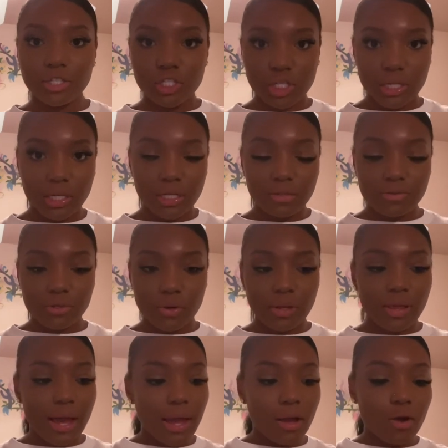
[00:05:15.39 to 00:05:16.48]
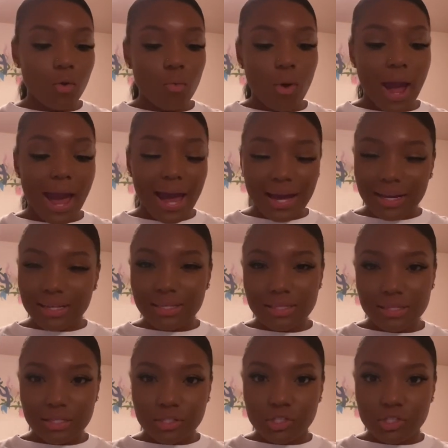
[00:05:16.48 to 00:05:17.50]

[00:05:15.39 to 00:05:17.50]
jeans or like wax